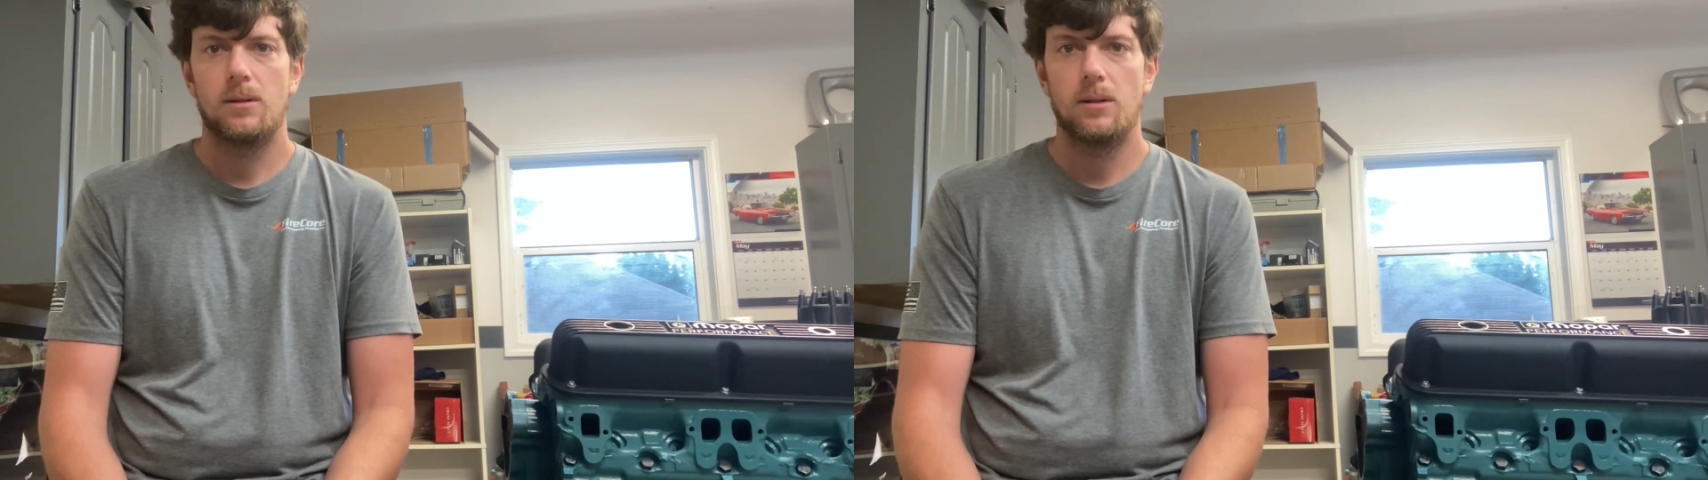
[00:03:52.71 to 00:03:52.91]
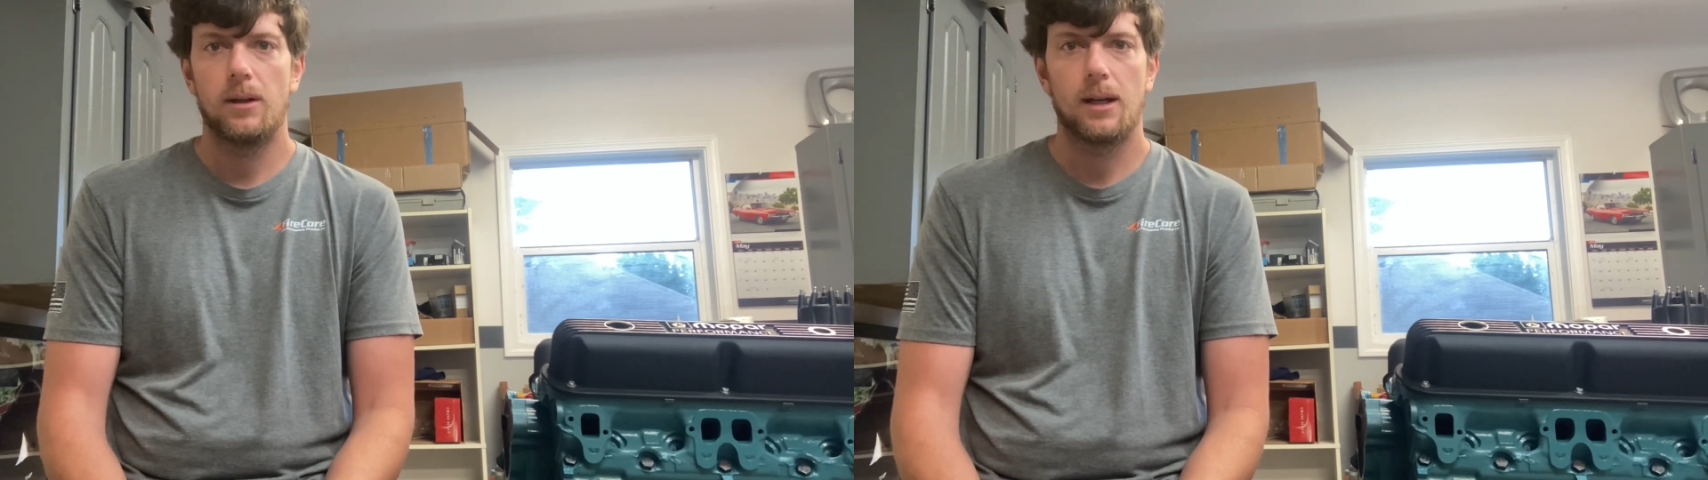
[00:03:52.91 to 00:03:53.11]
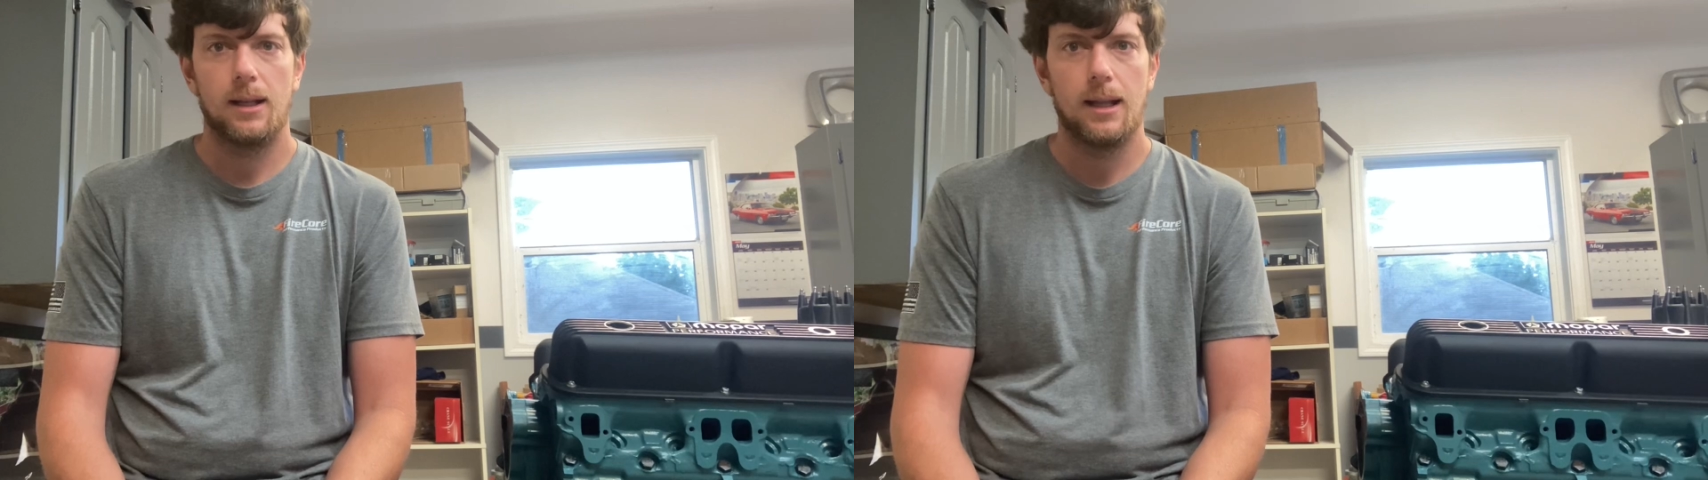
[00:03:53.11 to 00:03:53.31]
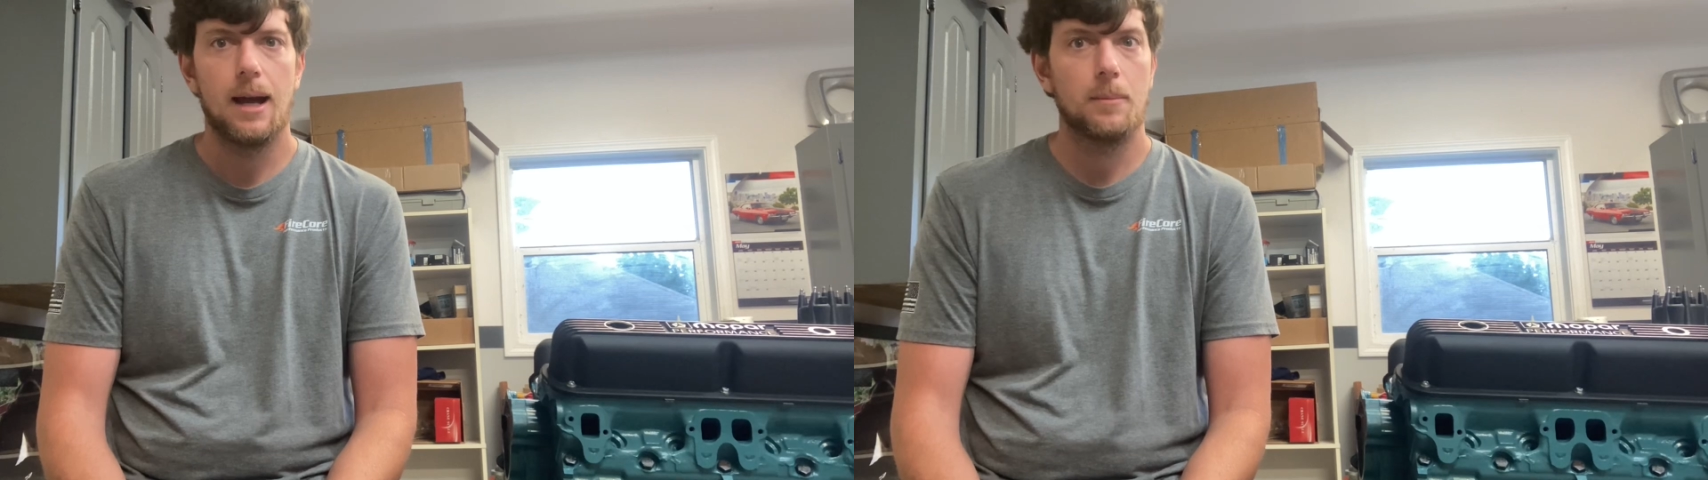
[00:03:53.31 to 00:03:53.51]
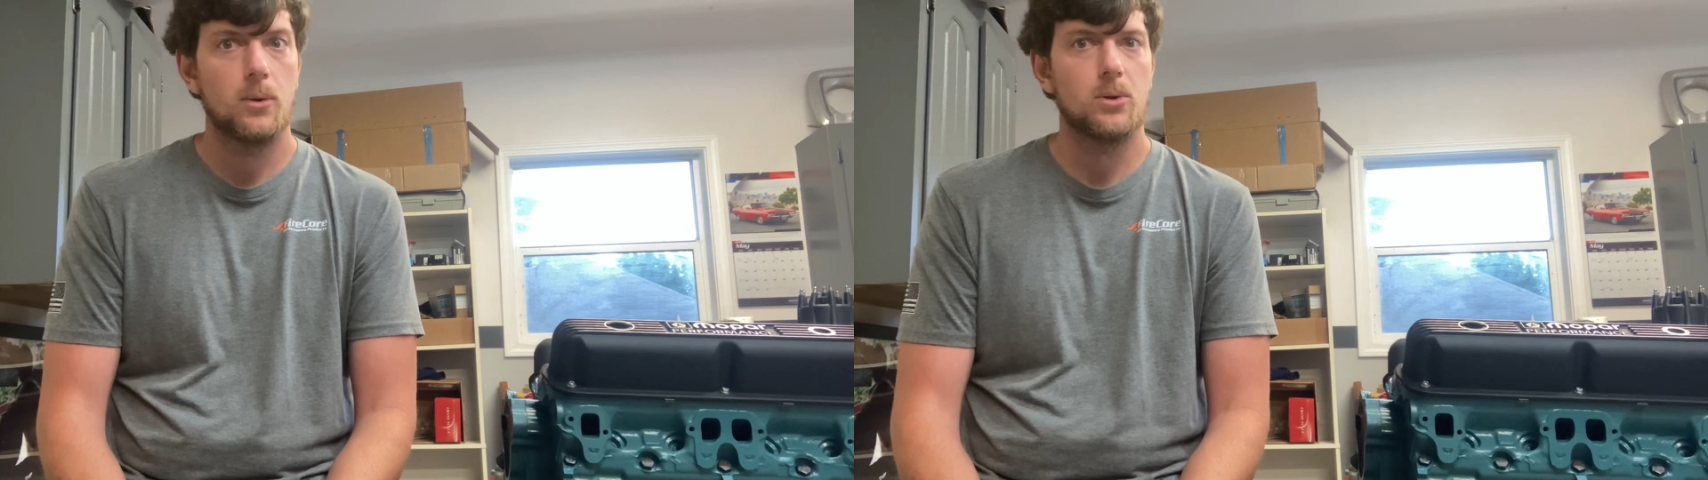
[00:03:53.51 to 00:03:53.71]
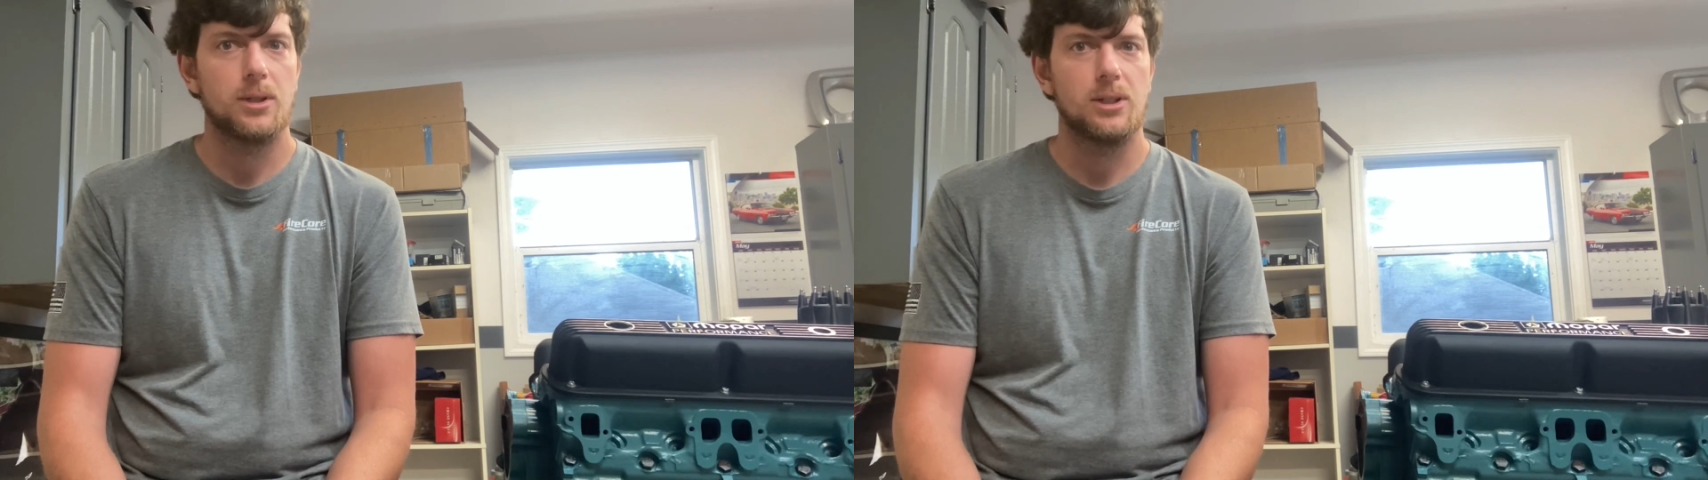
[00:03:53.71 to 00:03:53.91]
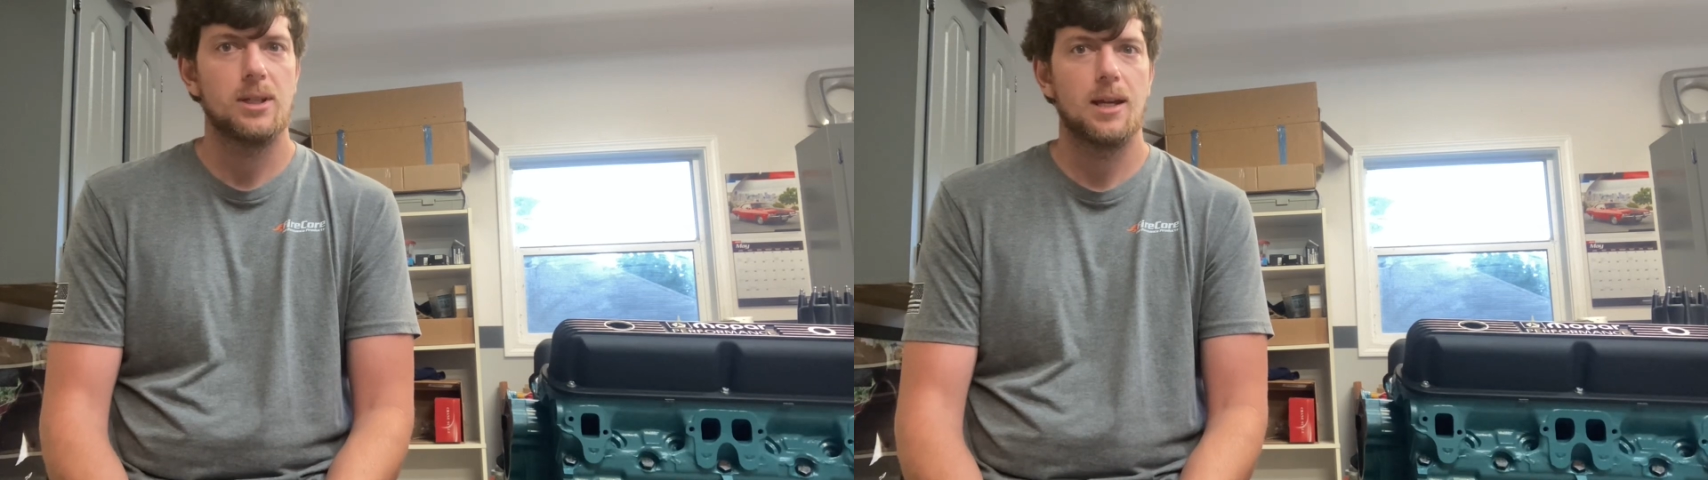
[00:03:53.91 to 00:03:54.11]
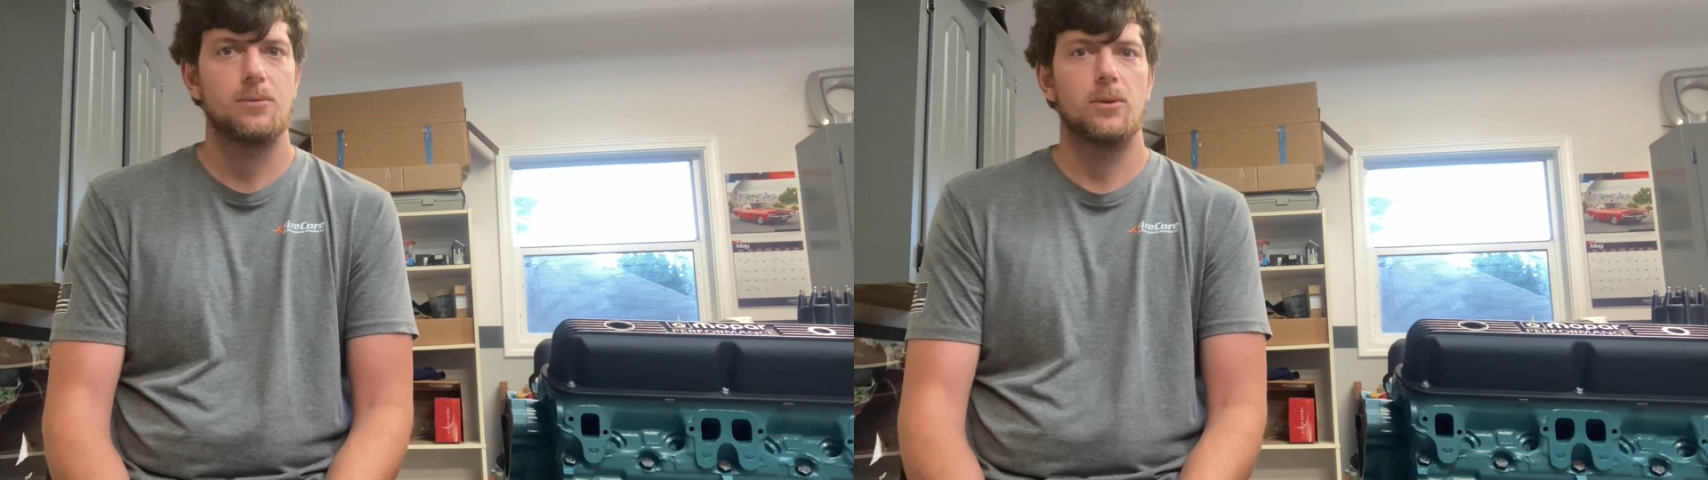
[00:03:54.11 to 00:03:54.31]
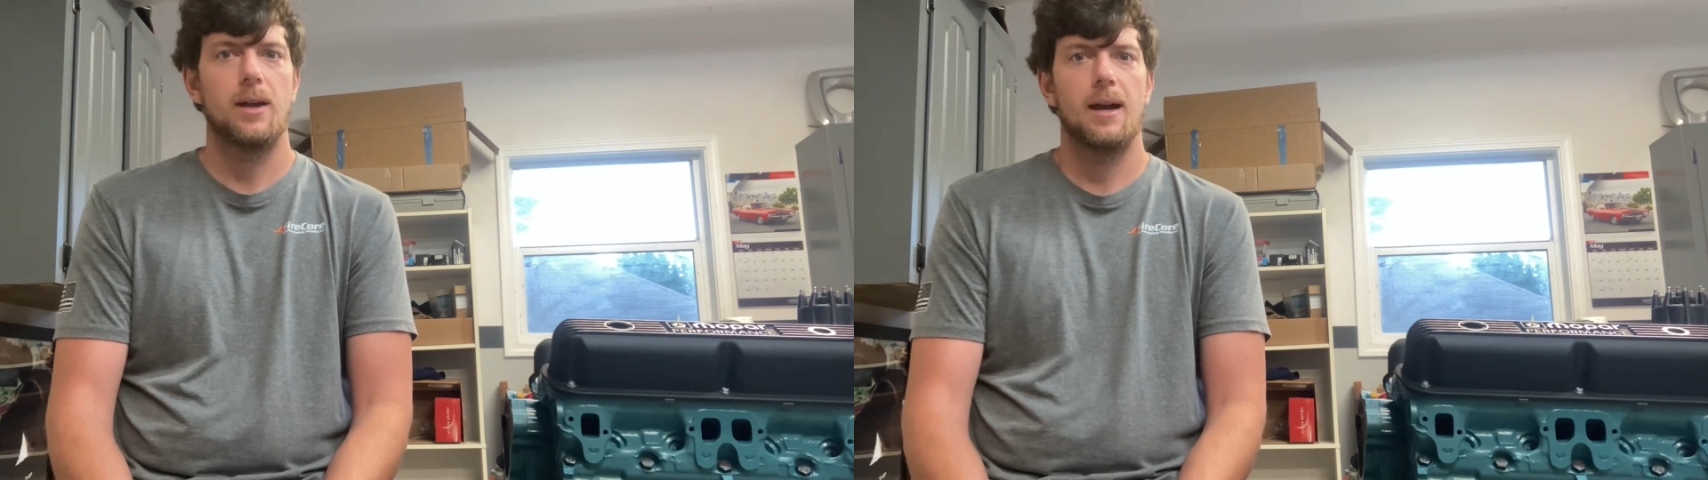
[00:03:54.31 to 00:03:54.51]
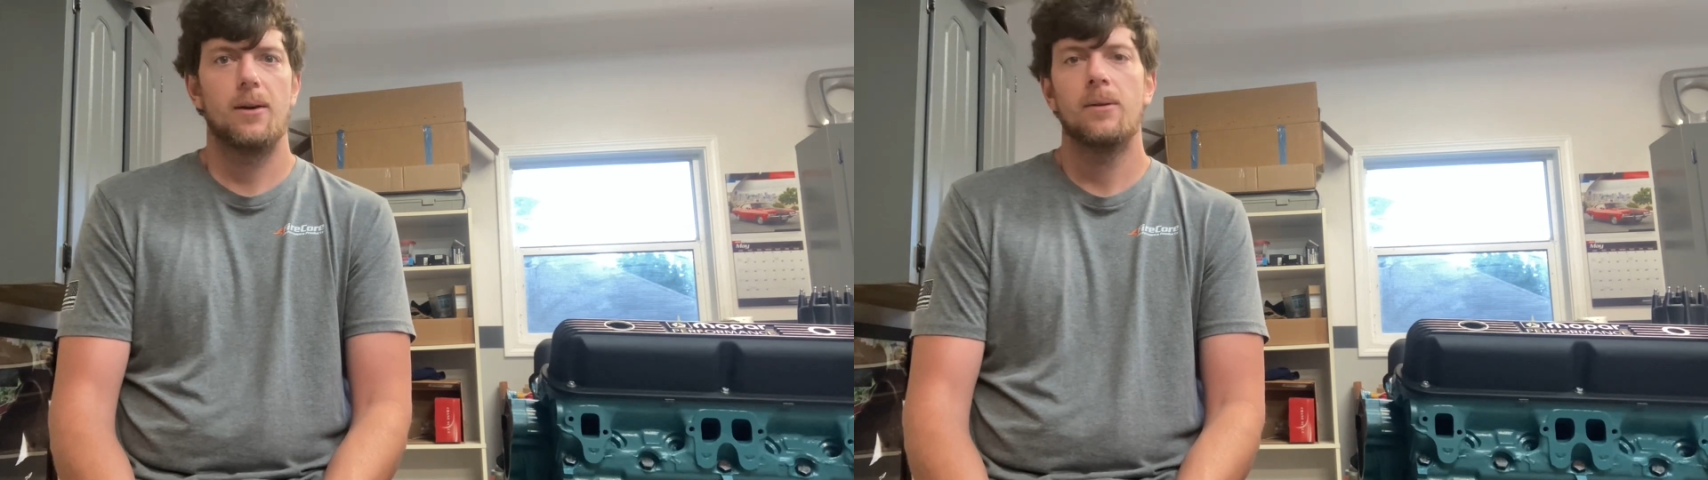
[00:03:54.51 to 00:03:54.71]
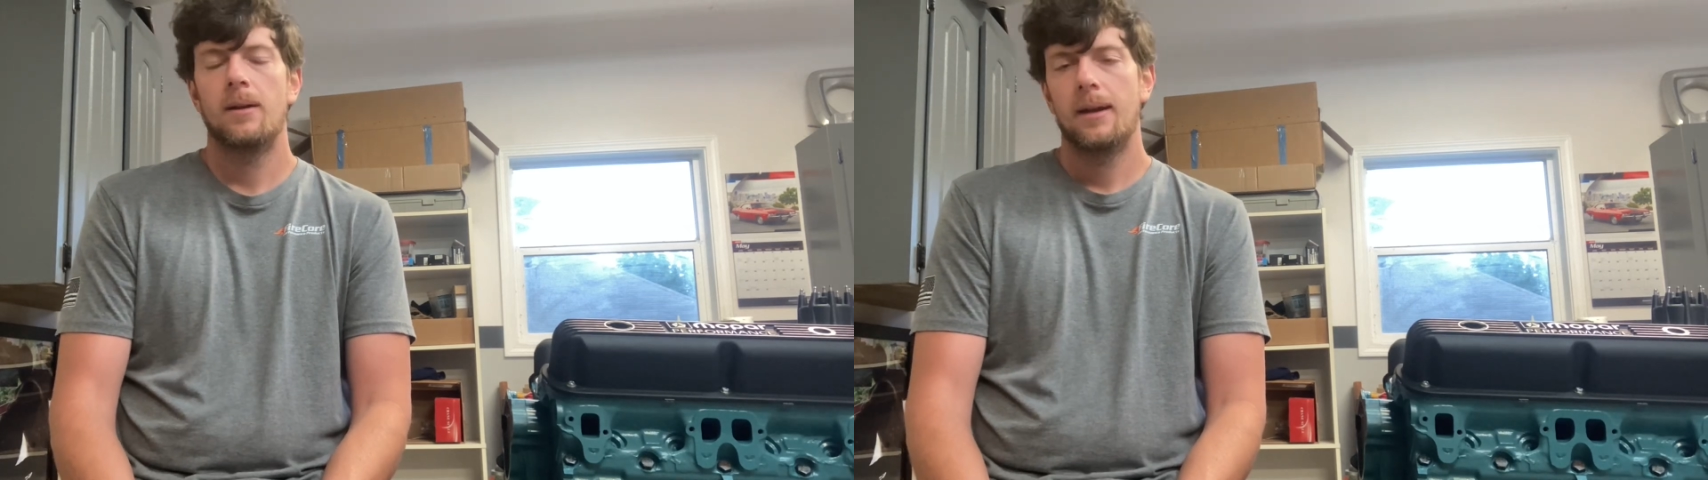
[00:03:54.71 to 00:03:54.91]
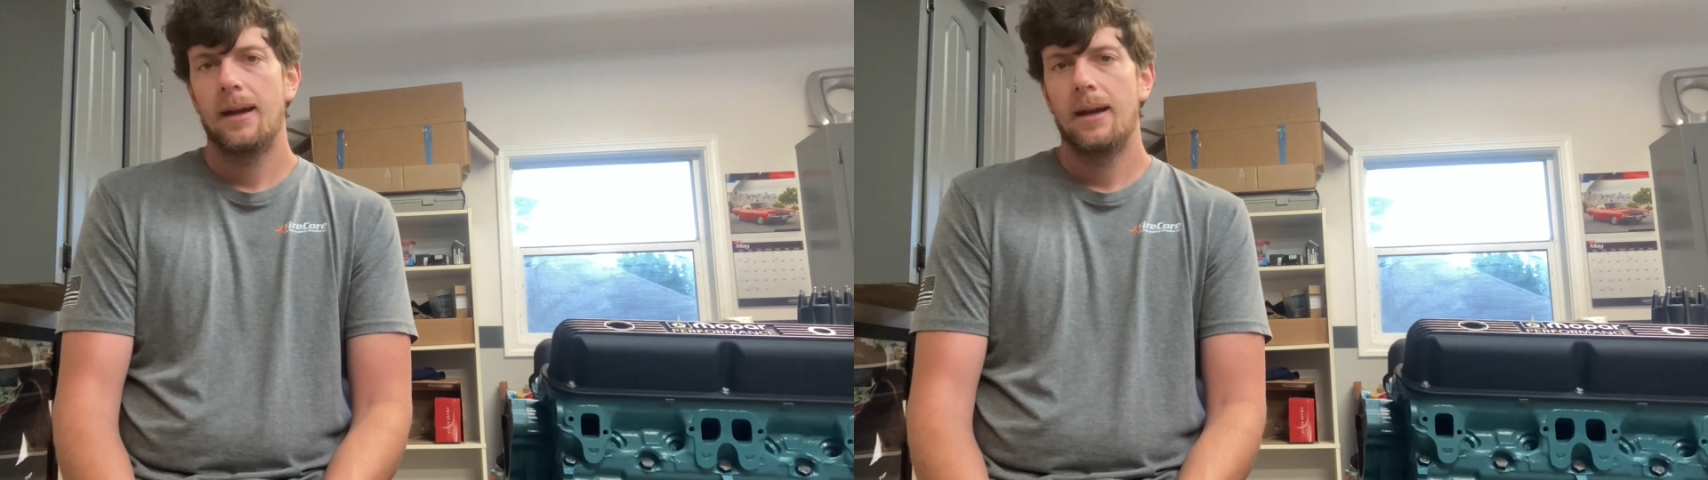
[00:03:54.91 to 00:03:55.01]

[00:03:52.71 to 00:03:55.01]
looking a lot more successful now.